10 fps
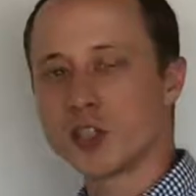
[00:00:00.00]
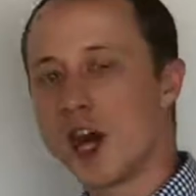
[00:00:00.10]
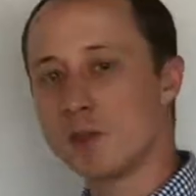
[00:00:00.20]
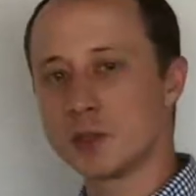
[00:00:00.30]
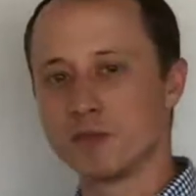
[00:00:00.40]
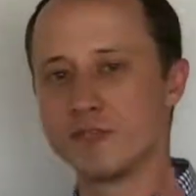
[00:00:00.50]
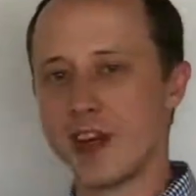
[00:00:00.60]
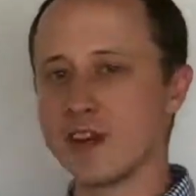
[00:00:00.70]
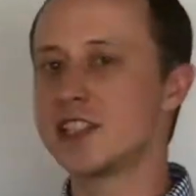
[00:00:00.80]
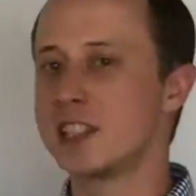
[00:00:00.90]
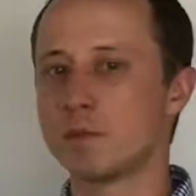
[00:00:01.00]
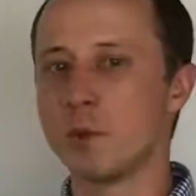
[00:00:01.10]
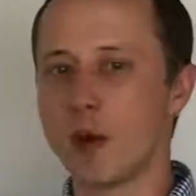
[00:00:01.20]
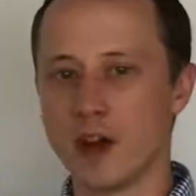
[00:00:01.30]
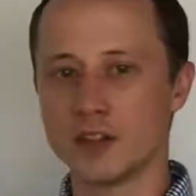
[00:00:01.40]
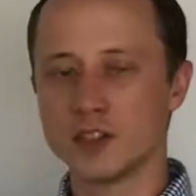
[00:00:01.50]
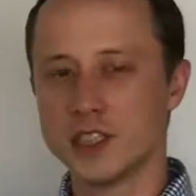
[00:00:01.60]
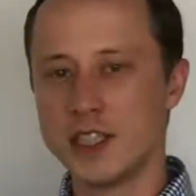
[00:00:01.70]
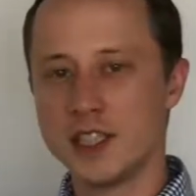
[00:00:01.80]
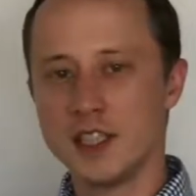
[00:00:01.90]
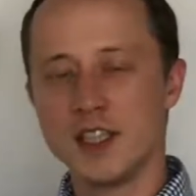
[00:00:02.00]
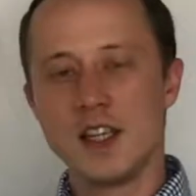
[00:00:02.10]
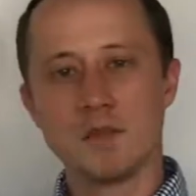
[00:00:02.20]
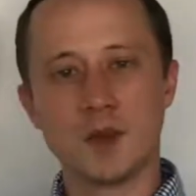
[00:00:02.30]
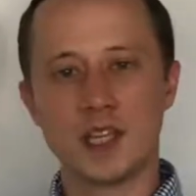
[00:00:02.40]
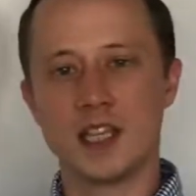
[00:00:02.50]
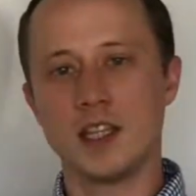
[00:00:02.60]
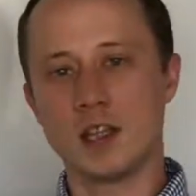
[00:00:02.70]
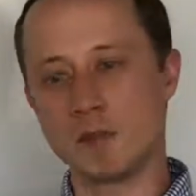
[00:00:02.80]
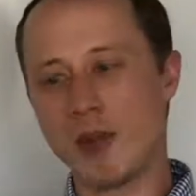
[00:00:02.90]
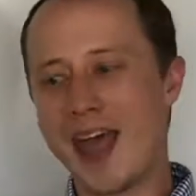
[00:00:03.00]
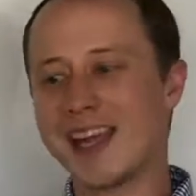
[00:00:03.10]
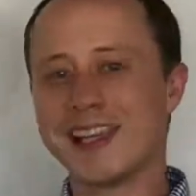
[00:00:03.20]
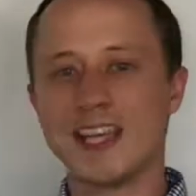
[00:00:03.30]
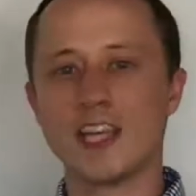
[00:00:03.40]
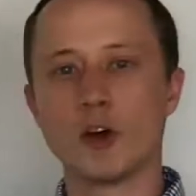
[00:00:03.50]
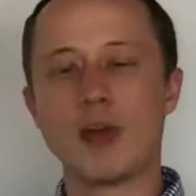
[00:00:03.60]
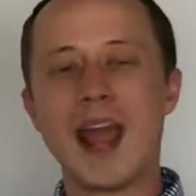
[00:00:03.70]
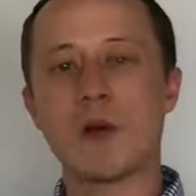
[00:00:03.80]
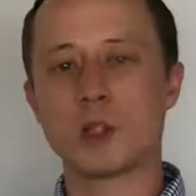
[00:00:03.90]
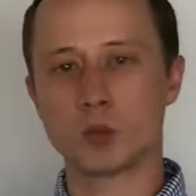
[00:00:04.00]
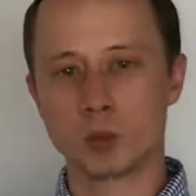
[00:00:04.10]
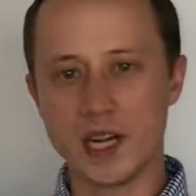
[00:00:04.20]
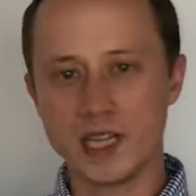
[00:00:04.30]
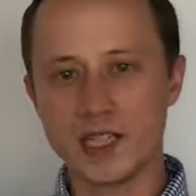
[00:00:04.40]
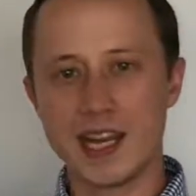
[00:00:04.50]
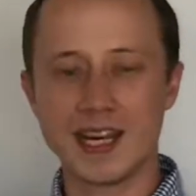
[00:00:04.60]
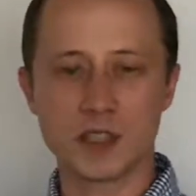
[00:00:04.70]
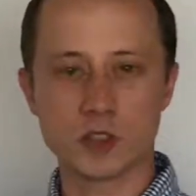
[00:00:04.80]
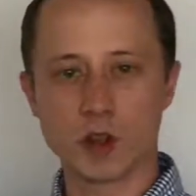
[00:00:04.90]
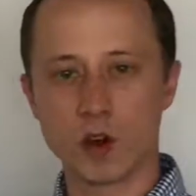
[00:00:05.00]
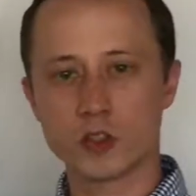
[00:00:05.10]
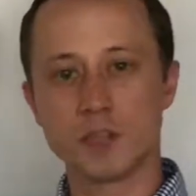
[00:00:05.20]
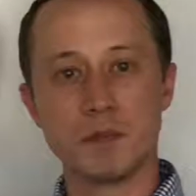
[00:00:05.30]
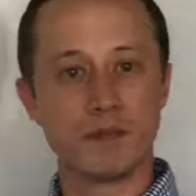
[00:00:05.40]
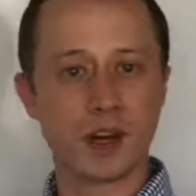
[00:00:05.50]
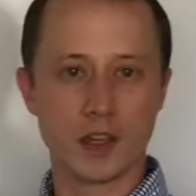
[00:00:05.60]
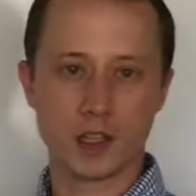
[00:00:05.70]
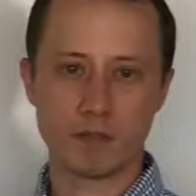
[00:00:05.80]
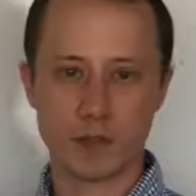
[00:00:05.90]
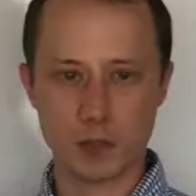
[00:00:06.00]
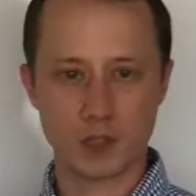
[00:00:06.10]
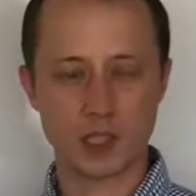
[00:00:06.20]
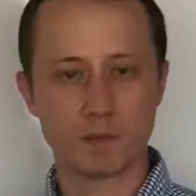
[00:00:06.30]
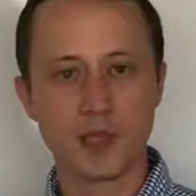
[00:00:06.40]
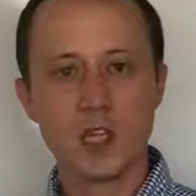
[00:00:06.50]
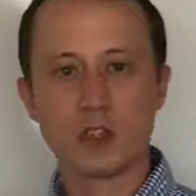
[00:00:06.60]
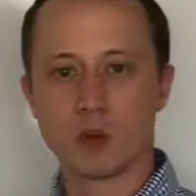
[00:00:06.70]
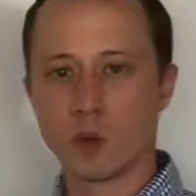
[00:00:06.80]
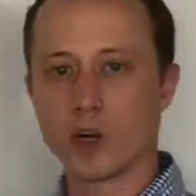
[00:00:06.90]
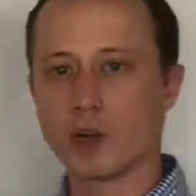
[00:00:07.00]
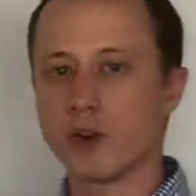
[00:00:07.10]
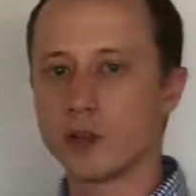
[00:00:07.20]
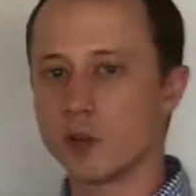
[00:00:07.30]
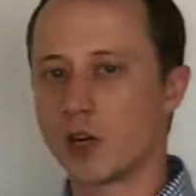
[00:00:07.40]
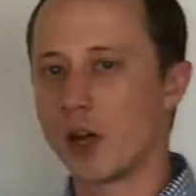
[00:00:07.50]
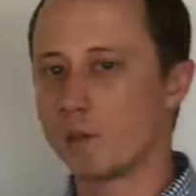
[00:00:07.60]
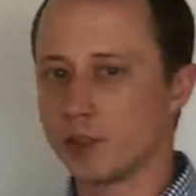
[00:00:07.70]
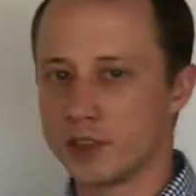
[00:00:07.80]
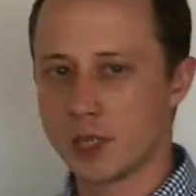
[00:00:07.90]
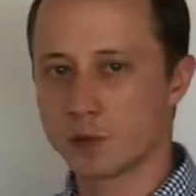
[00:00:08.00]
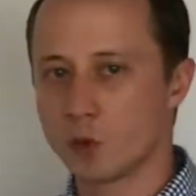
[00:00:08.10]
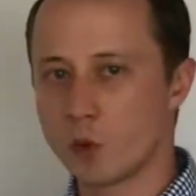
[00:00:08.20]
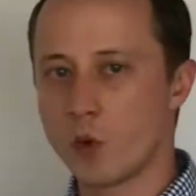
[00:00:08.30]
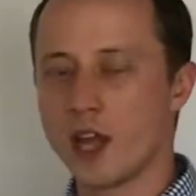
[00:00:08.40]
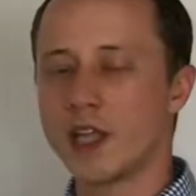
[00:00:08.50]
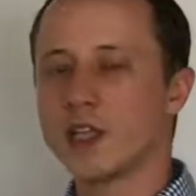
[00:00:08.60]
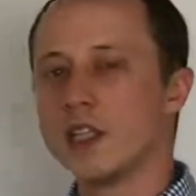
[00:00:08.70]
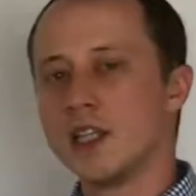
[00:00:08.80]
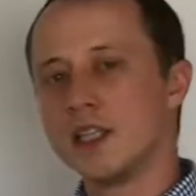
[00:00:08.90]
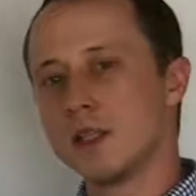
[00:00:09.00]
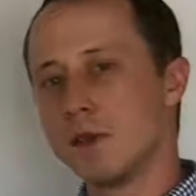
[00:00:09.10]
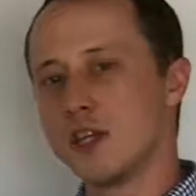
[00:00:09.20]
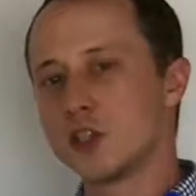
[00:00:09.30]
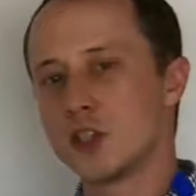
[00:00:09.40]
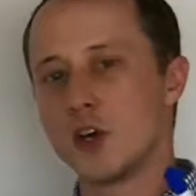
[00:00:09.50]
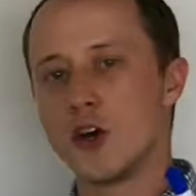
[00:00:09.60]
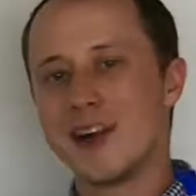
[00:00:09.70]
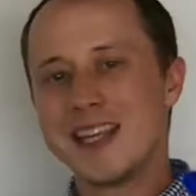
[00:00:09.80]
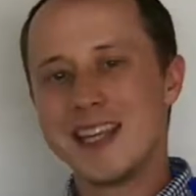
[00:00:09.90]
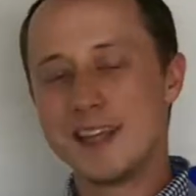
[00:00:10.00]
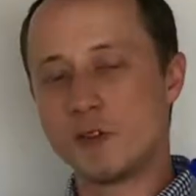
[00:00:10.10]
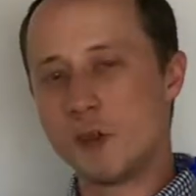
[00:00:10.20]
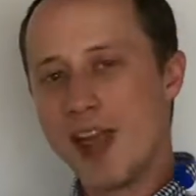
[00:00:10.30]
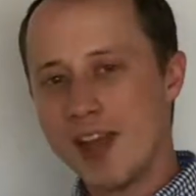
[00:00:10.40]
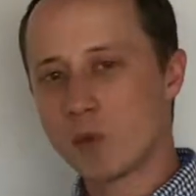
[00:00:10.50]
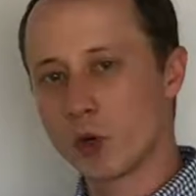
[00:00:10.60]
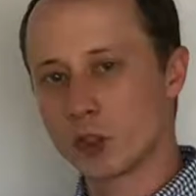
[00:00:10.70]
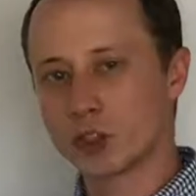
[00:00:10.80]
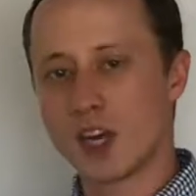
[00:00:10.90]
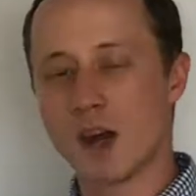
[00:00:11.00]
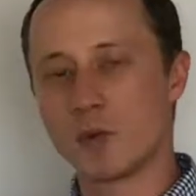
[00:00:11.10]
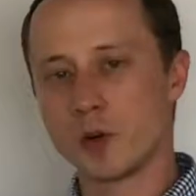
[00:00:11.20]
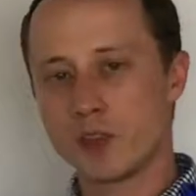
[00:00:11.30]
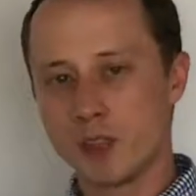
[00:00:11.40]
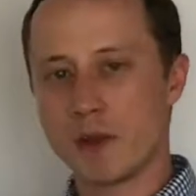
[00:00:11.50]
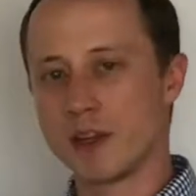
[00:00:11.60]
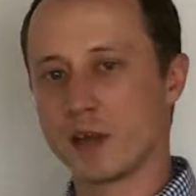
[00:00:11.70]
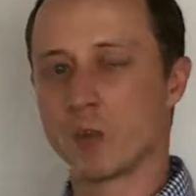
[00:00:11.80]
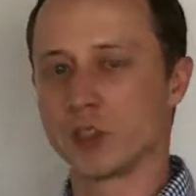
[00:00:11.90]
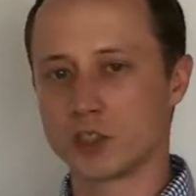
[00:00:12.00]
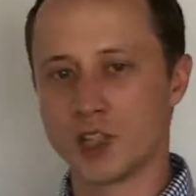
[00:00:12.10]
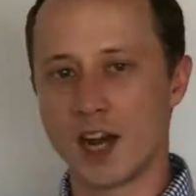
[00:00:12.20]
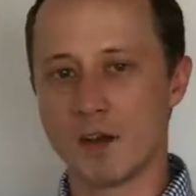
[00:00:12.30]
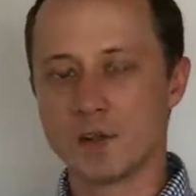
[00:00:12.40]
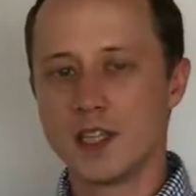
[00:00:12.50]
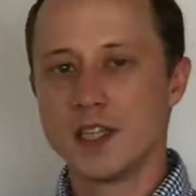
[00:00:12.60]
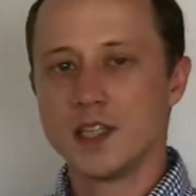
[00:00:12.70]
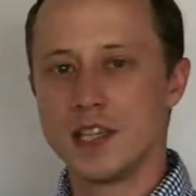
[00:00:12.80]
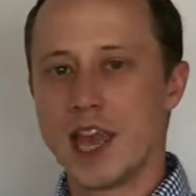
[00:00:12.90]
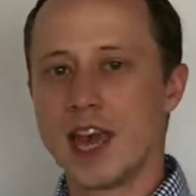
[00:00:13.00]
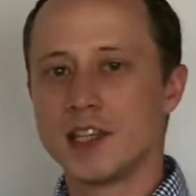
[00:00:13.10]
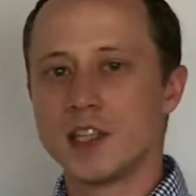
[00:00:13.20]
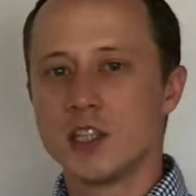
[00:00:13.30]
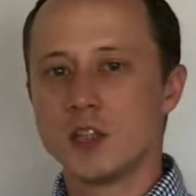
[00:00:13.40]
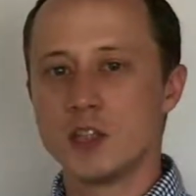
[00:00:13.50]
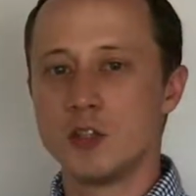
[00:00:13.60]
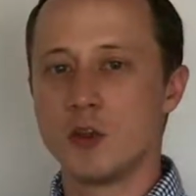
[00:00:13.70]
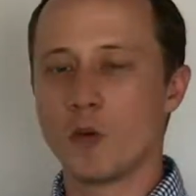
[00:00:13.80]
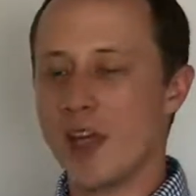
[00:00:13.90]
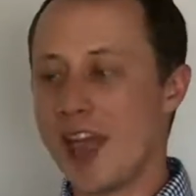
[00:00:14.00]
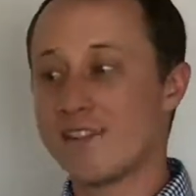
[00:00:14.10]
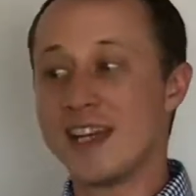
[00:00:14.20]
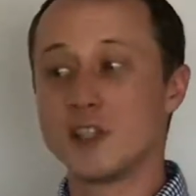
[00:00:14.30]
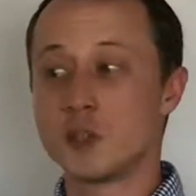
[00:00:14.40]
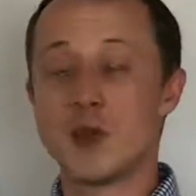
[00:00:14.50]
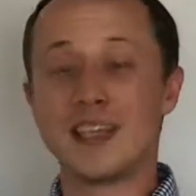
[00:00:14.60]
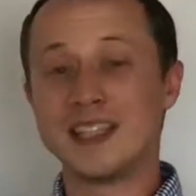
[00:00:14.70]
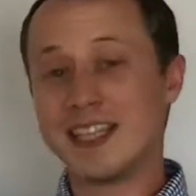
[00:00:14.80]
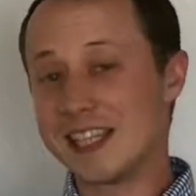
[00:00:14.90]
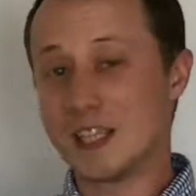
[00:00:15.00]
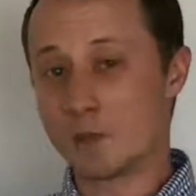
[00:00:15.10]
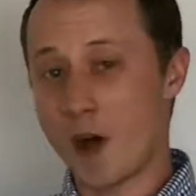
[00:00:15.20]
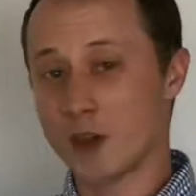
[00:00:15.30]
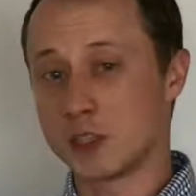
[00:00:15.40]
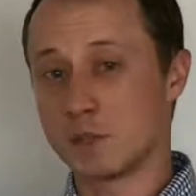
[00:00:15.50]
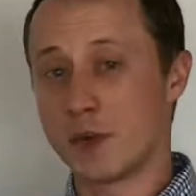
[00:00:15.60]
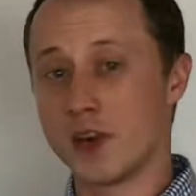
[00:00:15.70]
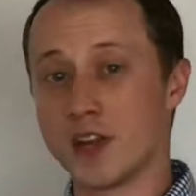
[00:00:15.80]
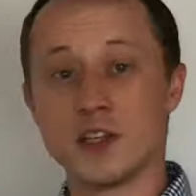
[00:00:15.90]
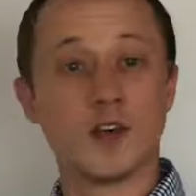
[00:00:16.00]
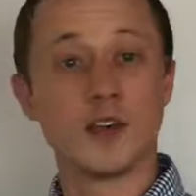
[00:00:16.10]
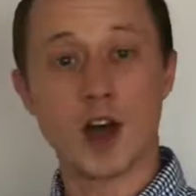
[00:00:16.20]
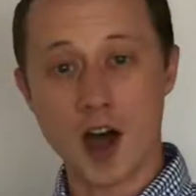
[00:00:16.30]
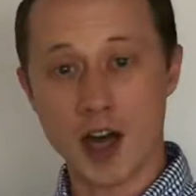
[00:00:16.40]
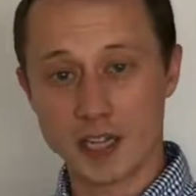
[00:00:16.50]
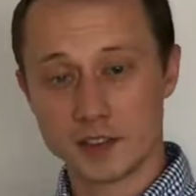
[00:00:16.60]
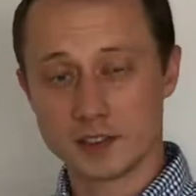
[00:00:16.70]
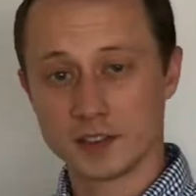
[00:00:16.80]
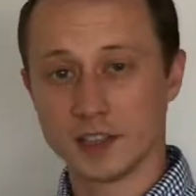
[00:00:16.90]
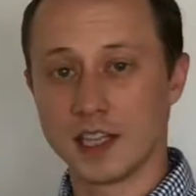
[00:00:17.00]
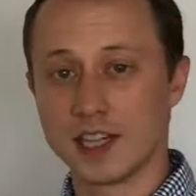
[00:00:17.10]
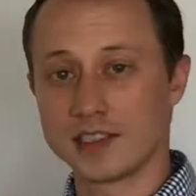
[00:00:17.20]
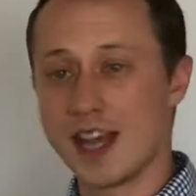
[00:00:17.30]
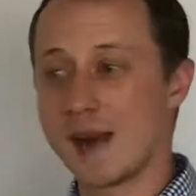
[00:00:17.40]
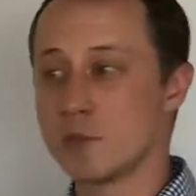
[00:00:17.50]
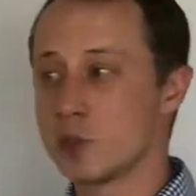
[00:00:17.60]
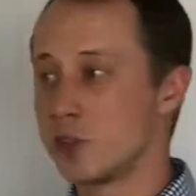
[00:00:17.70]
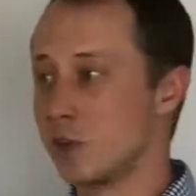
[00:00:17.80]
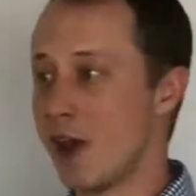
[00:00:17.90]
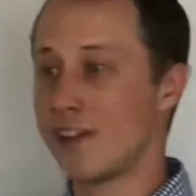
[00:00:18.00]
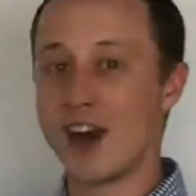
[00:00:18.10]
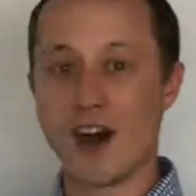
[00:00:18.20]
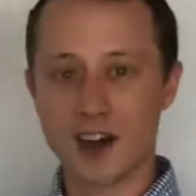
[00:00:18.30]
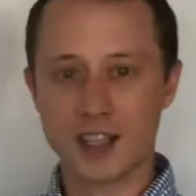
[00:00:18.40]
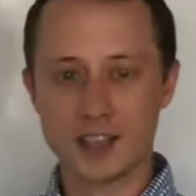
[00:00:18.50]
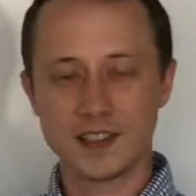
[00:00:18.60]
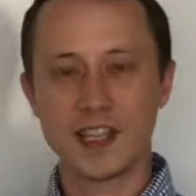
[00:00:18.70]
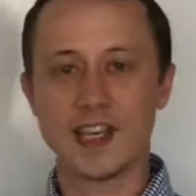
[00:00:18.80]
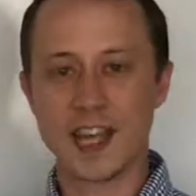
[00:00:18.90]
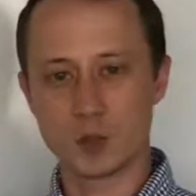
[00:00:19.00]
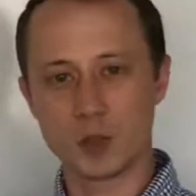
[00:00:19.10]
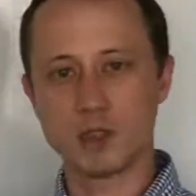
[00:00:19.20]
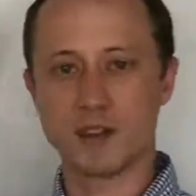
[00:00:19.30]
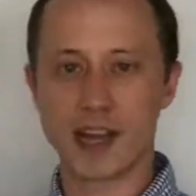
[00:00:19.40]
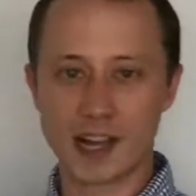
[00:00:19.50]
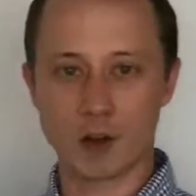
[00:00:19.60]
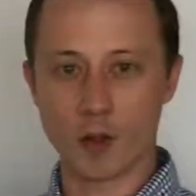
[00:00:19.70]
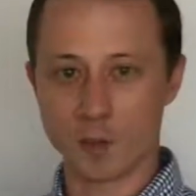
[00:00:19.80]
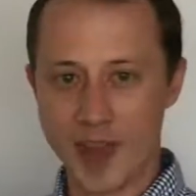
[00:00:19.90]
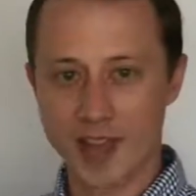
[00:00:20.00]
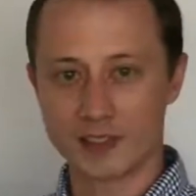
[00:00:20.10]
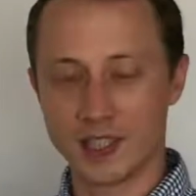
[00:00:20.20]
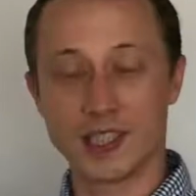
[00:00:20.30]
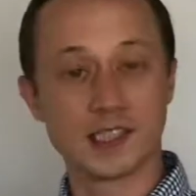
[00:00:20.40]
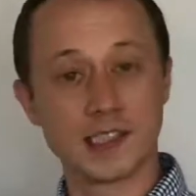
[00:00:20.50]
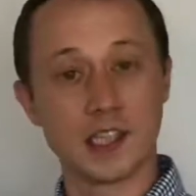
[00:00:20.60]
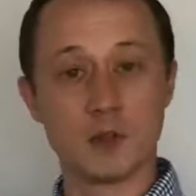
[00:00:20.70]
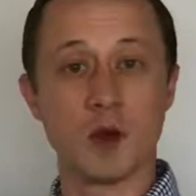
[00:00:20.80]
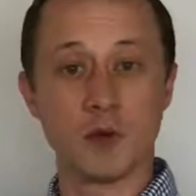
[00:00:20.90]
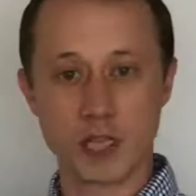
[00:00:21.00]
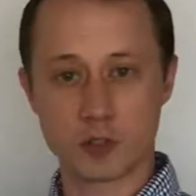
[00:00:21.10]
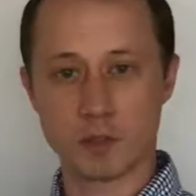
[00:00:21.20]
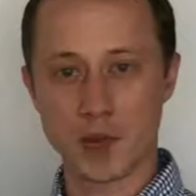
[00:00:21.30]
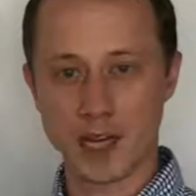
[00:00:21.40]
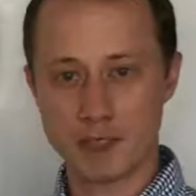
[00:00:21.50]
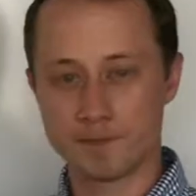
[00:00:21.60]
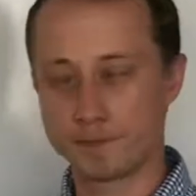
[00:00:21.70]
comp is a very simple policy, but the back end on how it's rated and its cost can be very confusing. So I wanted to run through a couple of tips real quick to make sure if you have workers' comp or you're thinking about getting workers' comp that you don't have an issue at the end of the policy period during the audit. A lot of times you have an audit and that's when you find out all the bad things and that you owe extra money.